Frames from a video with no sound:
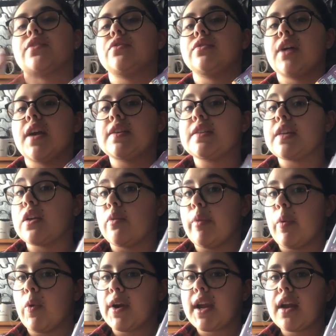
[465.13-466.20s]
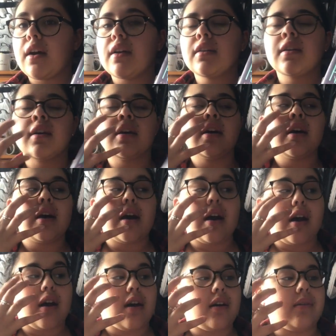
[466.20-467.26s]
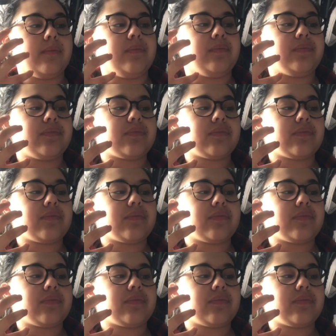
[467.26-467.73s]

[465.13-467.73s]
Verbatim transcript: exercises that you'll be working on.